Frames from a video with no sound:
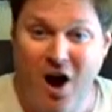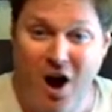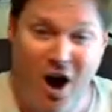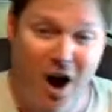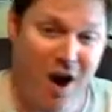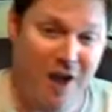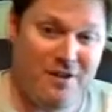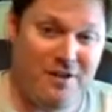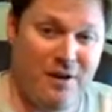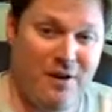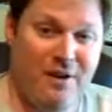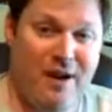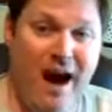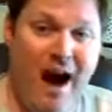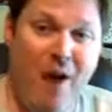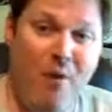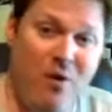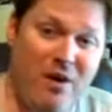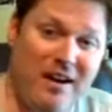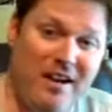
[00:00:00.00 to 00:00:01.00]
Also,
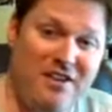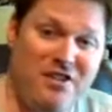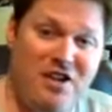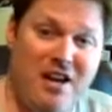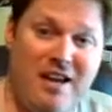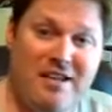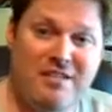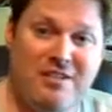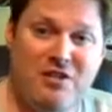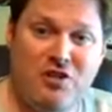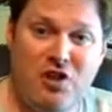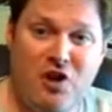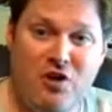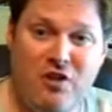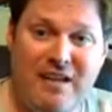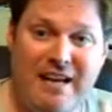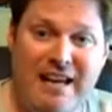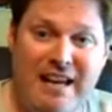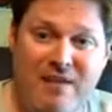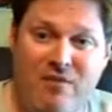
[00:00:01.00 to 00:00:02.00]
I wanted a chance to show
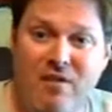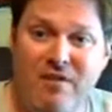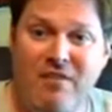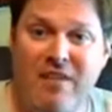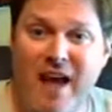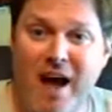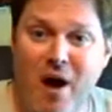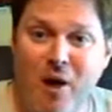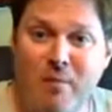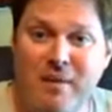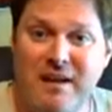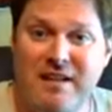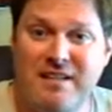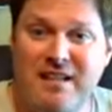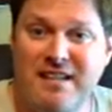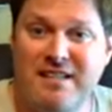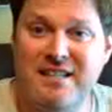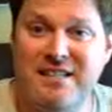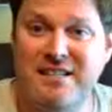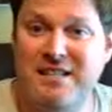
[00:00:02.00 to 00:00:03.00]
you that even if the helmet
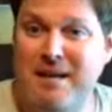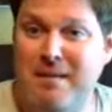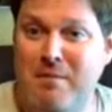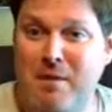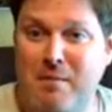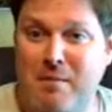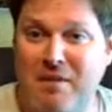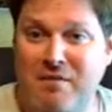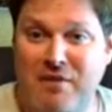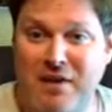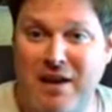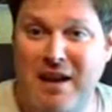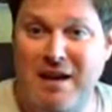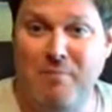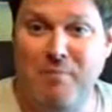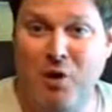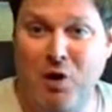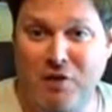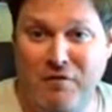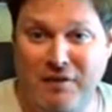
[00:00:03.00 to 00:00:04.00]
doesn't seem to be fitting
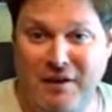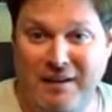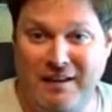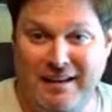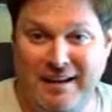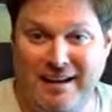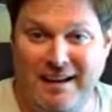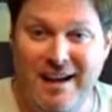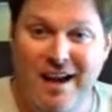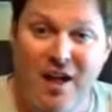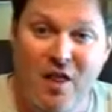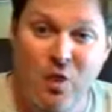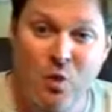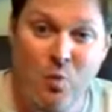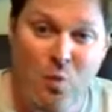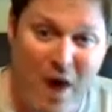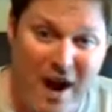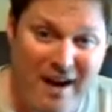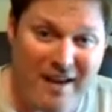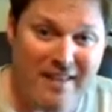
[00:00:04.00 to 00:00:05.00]
perfectly, the
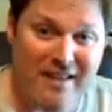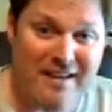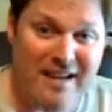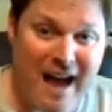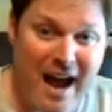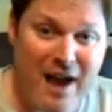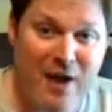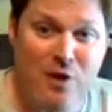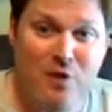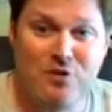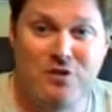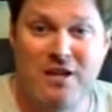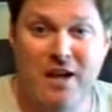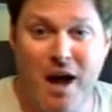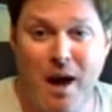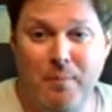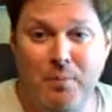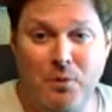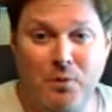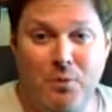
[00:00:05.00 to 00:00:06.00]
weight of the diodes
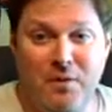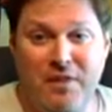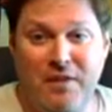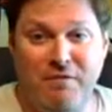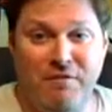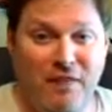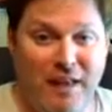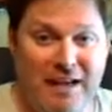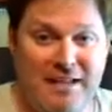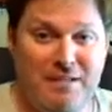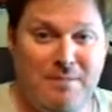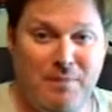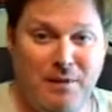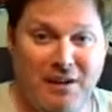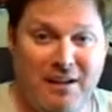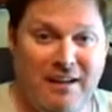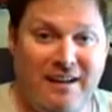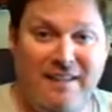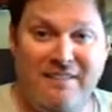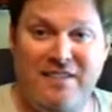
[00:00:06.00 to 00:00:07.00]
coupled with the
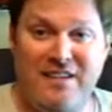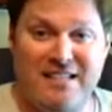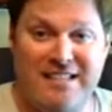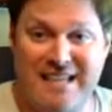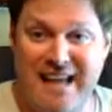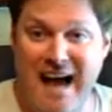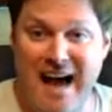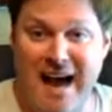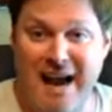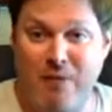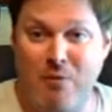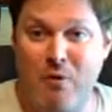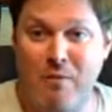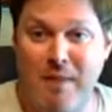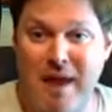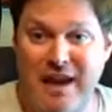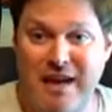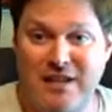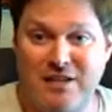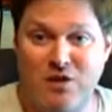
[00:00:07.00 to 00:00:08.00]
flexibility of the design will
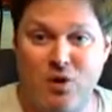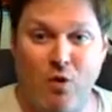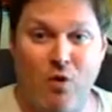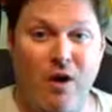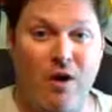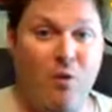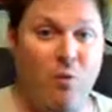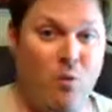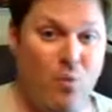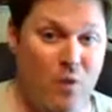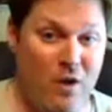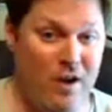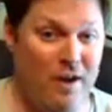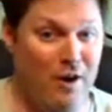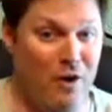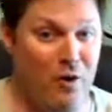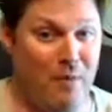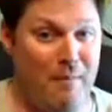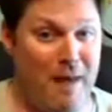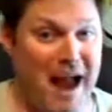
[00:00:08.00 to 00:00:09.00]
make it so it
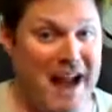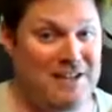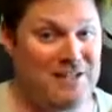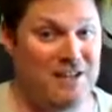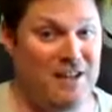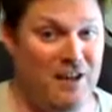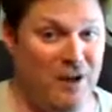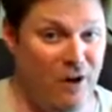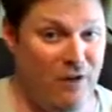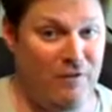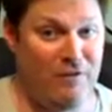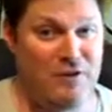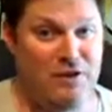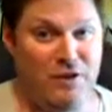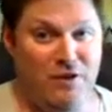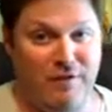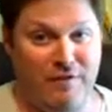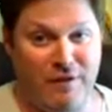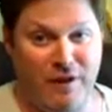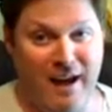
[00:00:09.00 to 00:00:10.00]
will match the
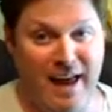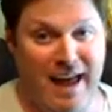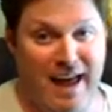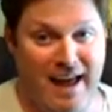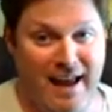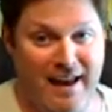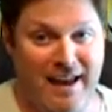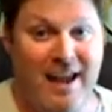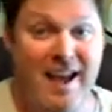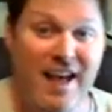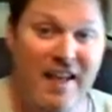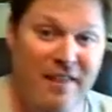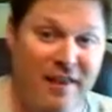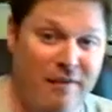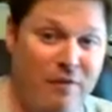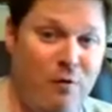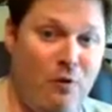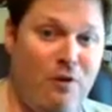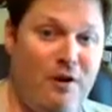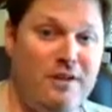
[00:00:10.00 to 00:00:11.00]
curvature of your head,
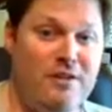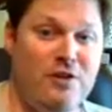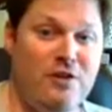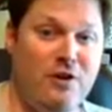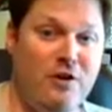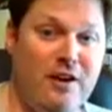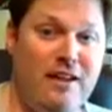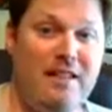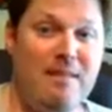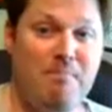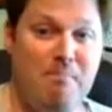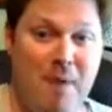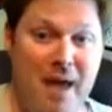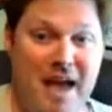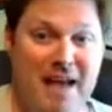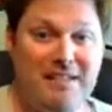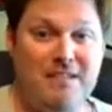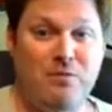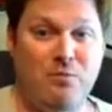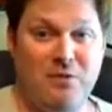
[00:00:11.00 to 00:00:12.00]
therefore ensuring the
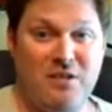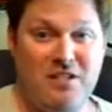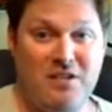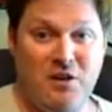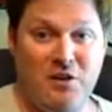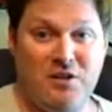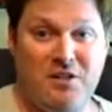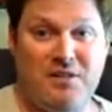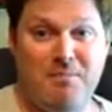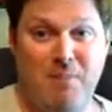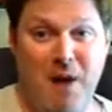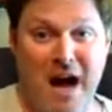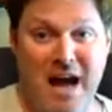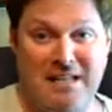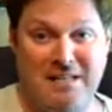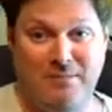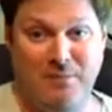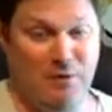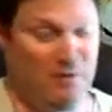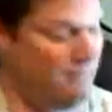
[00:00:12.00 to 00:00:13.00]
best results
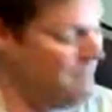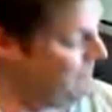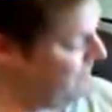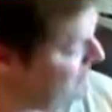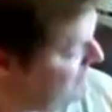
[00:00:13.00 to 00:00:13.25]
possible.